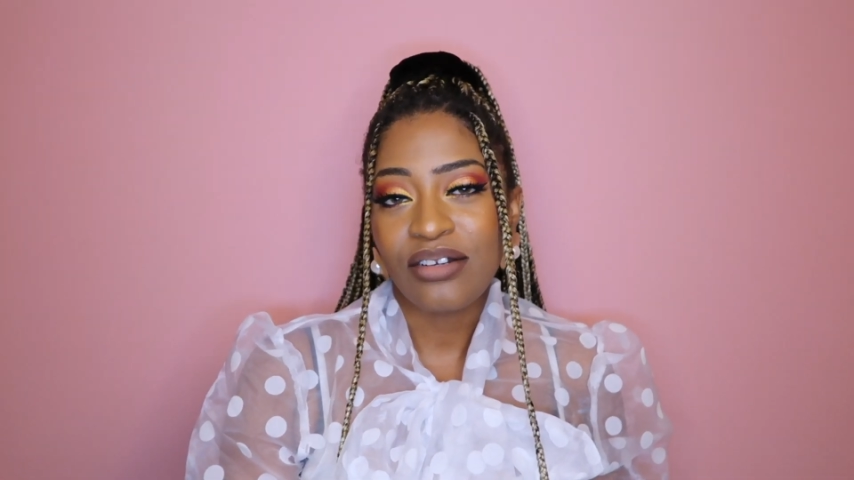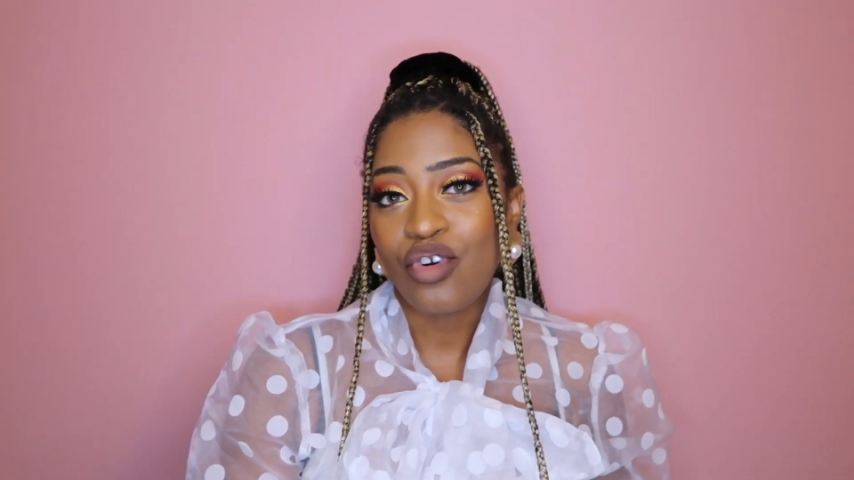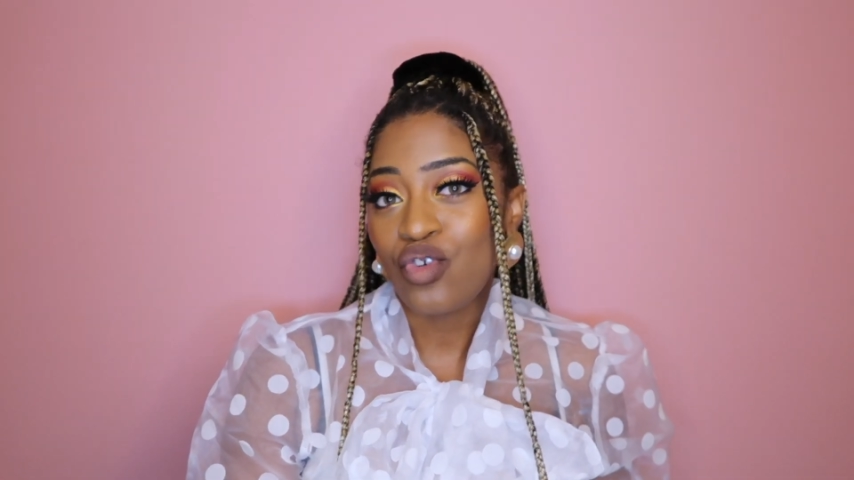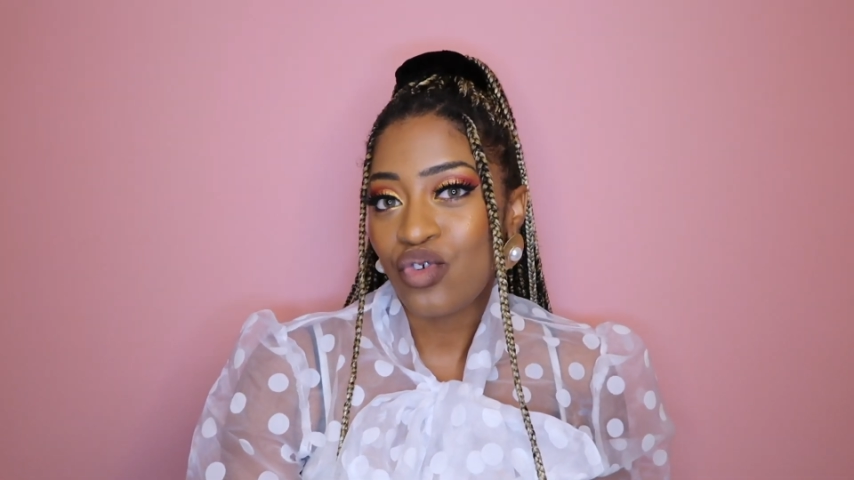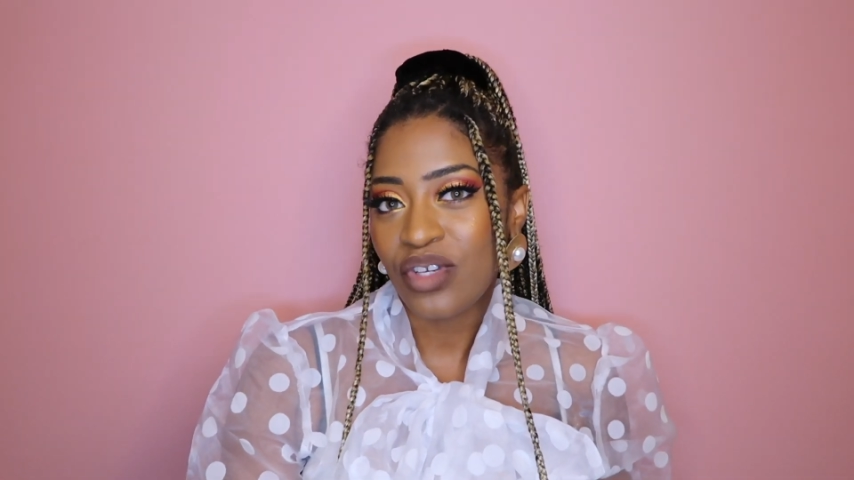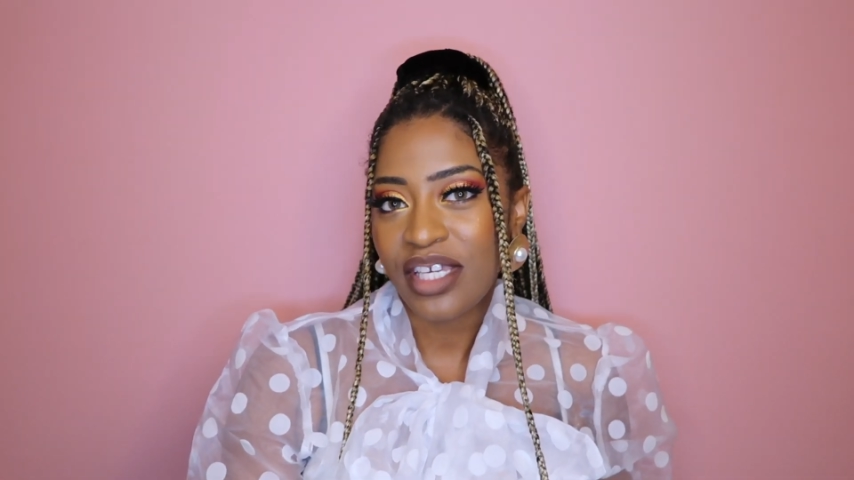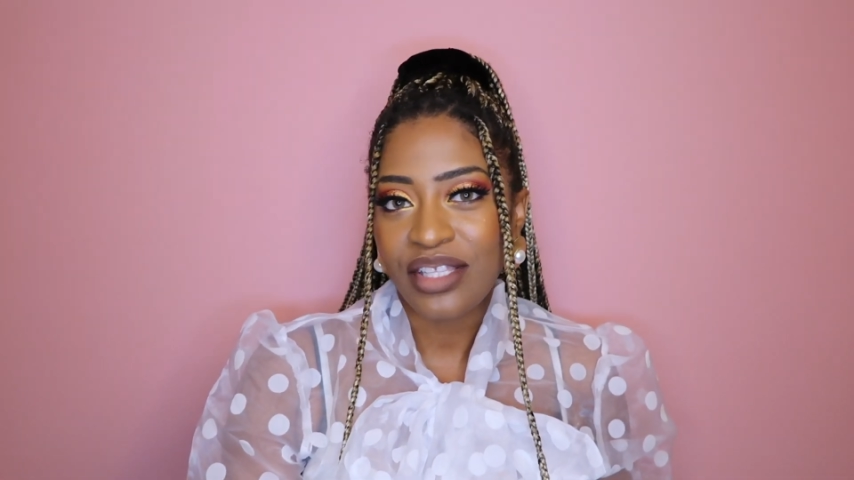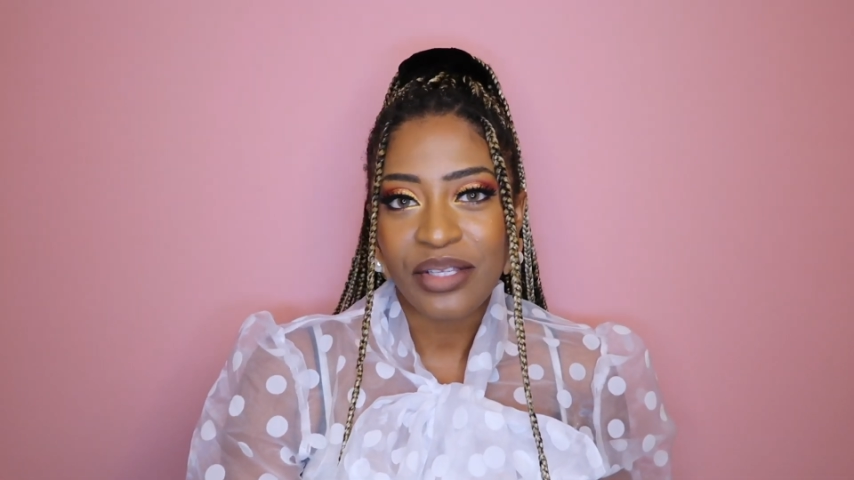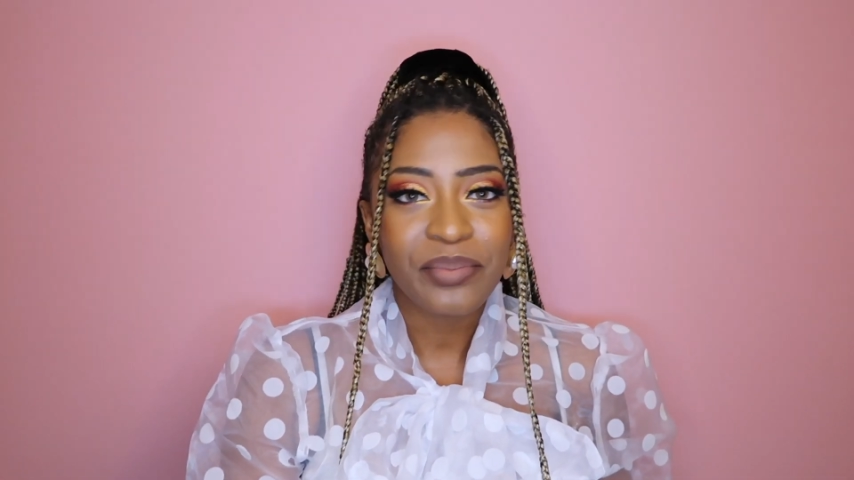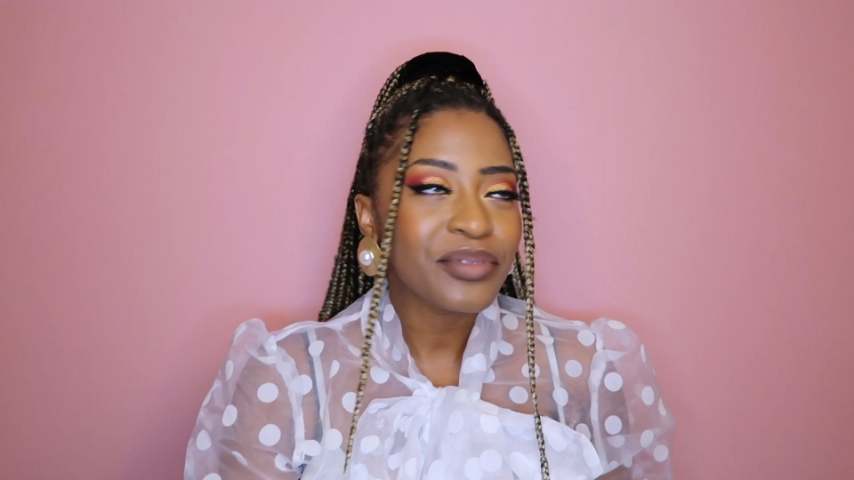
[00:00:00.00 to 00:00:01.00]
Congo
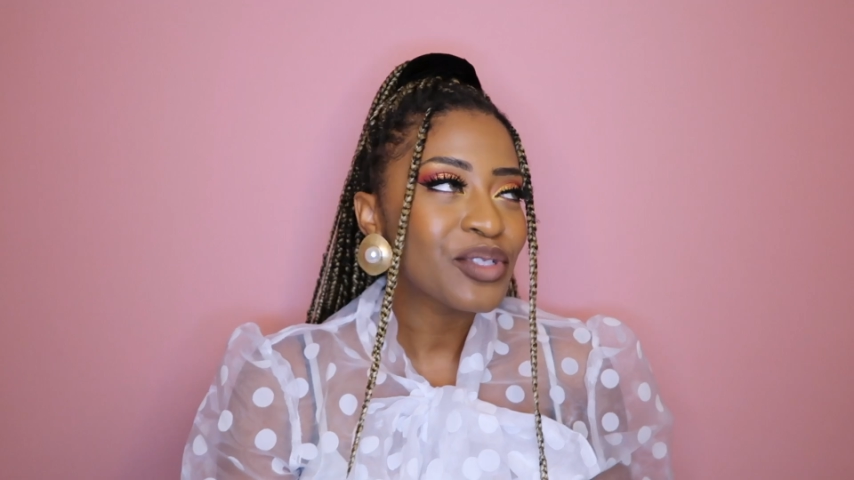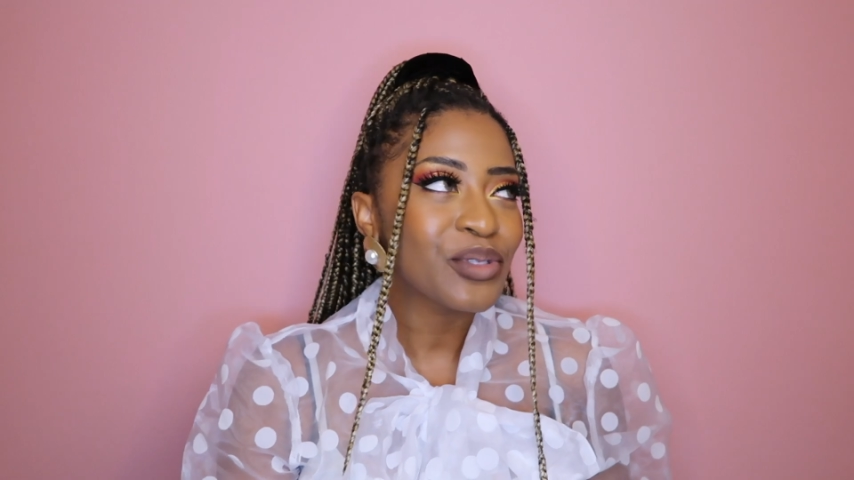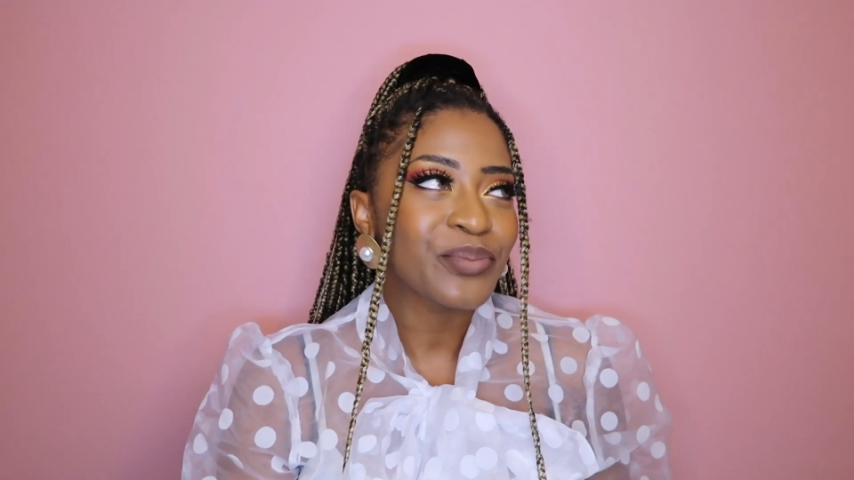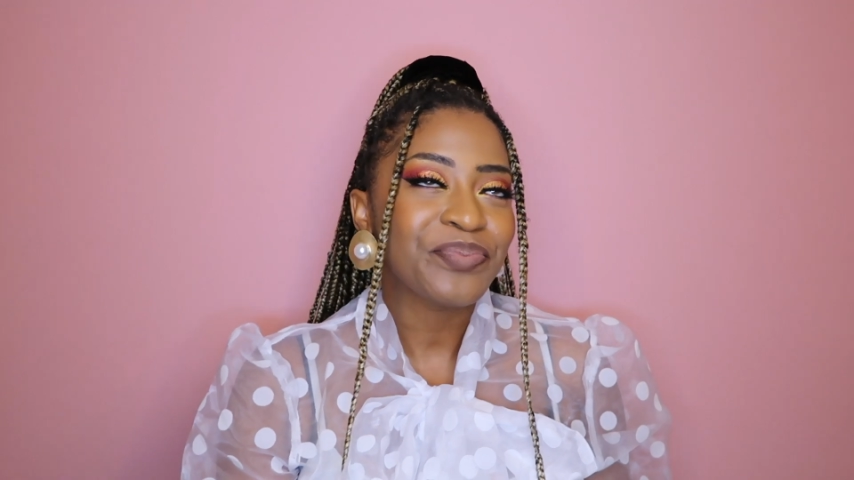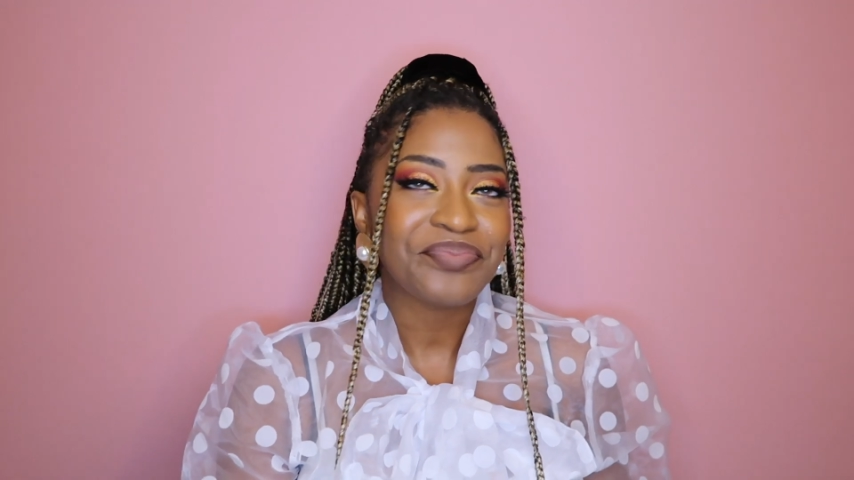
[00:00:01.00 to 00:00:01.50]
Kingdom. So